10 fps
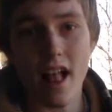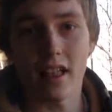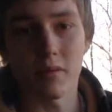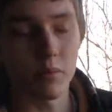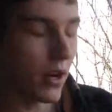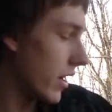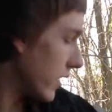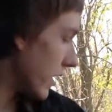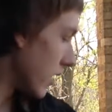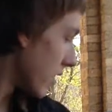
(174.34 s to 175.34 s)
Alec
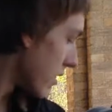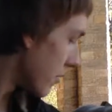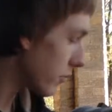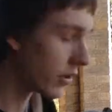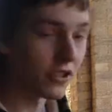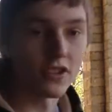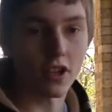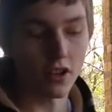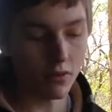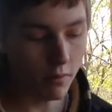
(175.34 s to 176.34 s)
Bradley
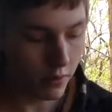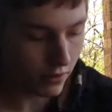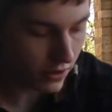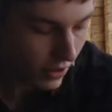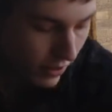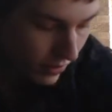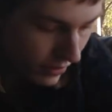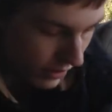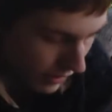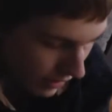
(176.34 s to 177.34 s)
Prensado
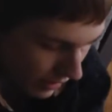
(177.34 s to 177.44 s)
Robustos,